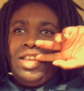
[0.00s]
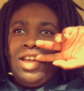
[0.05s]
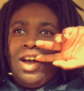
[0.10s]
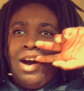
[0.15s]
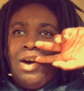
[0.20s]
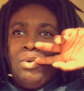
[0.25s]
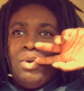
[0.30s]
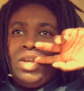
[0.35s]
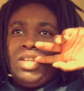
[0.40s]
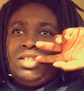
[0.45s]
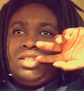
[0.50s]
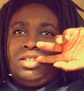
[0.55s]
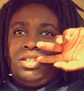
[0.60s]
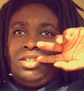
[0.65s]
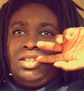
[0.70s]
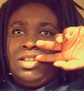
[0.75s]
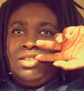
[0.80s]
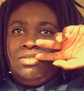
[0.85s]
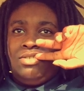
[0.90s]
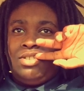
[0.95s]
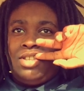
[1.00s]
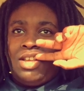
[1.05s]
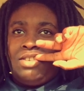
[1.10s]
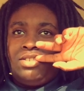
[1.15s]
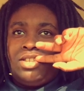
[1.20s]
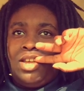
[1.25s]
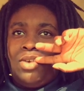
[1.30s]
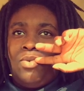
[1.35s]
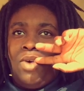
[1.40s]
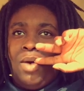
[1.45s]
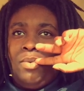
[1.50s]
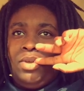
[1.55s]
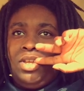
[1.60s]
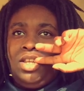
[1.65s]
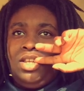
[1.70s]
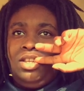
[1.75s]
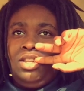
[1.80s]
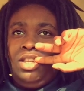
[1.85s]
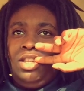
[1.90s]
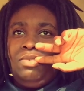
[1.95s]
I was like, why would
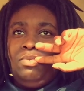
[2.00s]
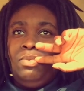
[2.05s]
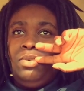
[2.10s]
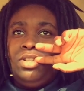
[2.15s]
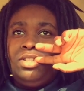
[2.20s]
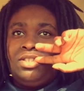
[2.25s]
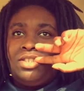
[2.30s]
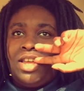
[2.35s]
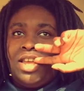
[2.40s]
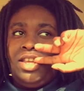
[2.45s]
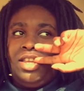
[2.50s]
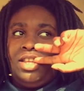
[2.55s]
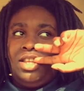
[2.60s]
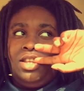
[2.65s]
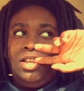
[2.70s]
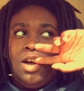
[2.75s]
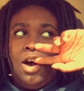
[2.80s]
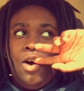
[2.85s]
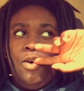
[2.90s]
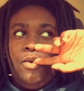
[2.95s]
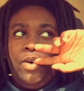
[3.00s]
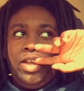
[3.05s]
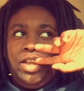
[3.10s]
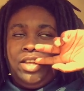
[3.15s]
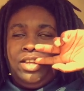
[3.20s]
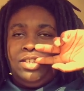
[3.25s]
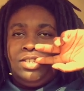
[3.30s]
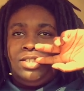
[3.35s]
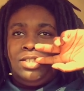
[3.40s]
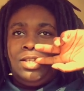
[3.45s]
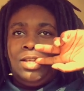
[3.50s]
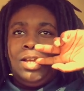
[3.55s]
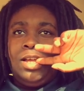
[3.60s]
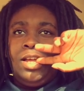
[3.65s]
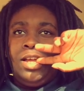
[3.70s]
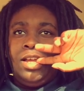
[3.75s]
he wouldn't take it?